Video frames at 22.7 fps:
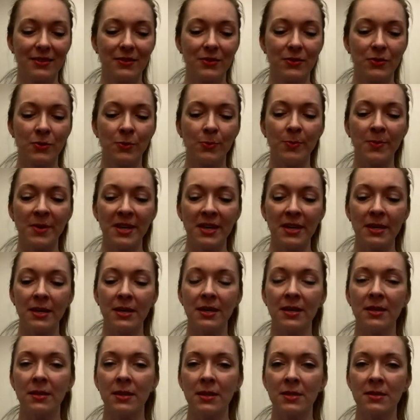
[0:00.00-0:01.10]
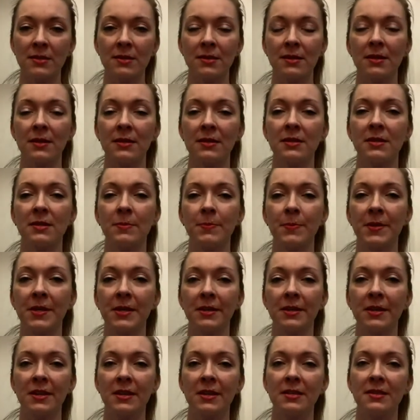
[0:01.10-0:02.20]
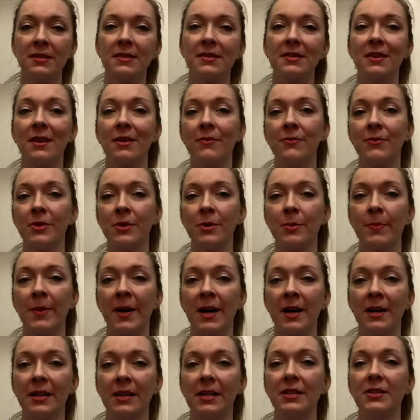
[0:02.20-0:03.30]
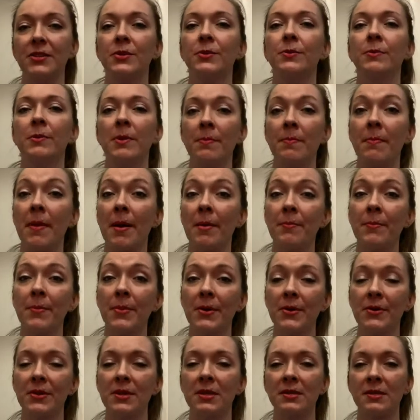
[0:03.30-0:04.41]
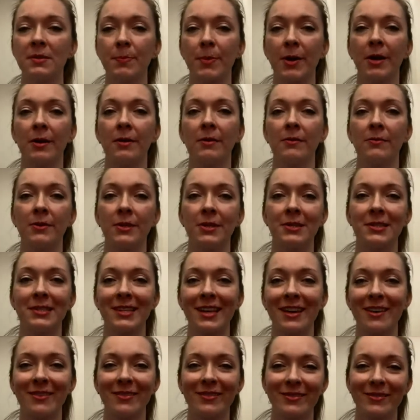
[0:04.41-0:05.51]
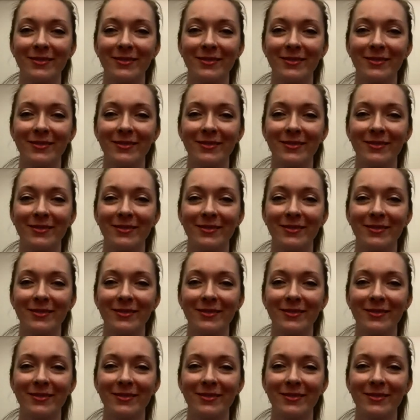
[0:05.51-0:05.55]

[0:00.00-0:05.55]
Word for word: to be in this experience of your body, to remember this part of yourself.